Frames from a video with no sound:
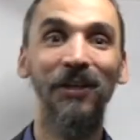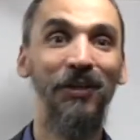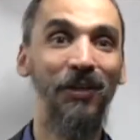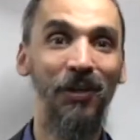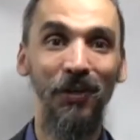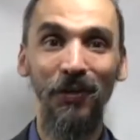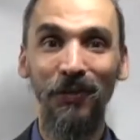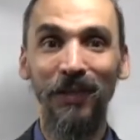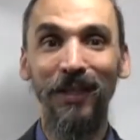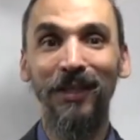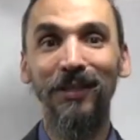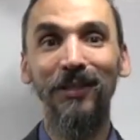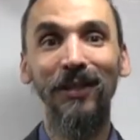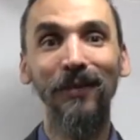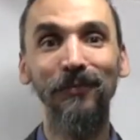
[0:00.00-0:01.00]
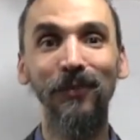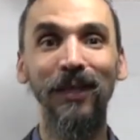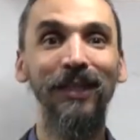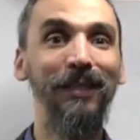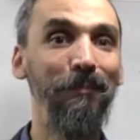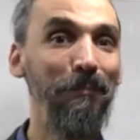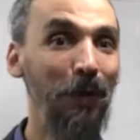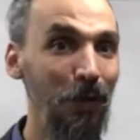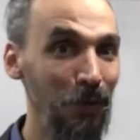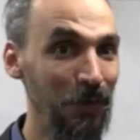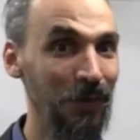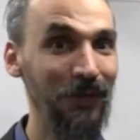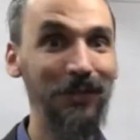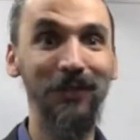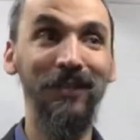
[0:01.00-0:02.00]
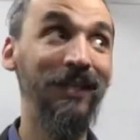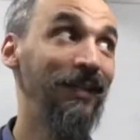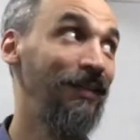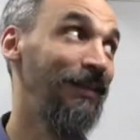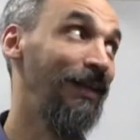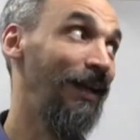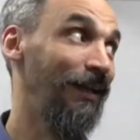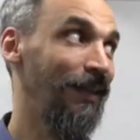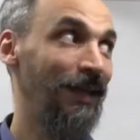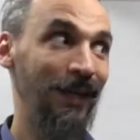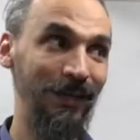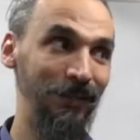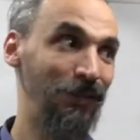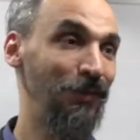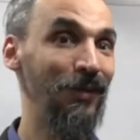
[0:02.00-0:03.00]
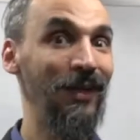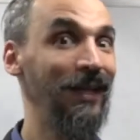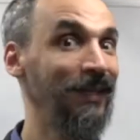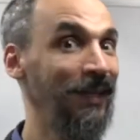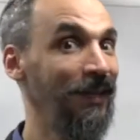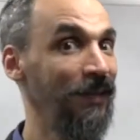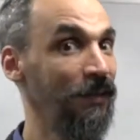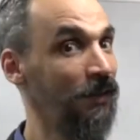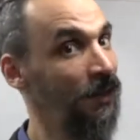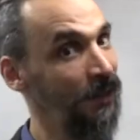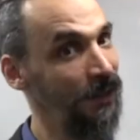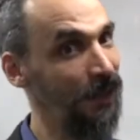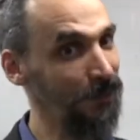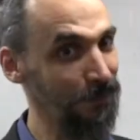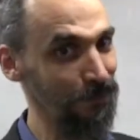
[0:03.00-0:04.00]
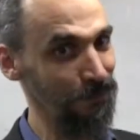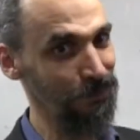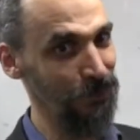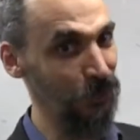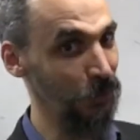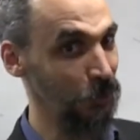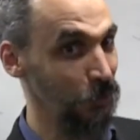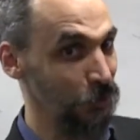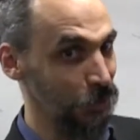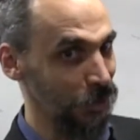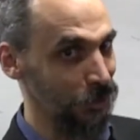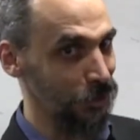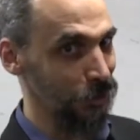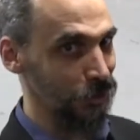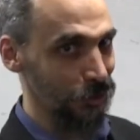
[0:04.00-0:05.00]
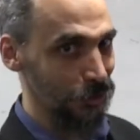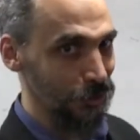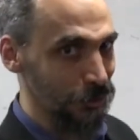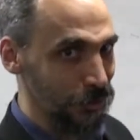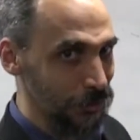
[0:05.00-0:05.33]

or you have to get a poke or anything like that, and you don't like anything like that, you just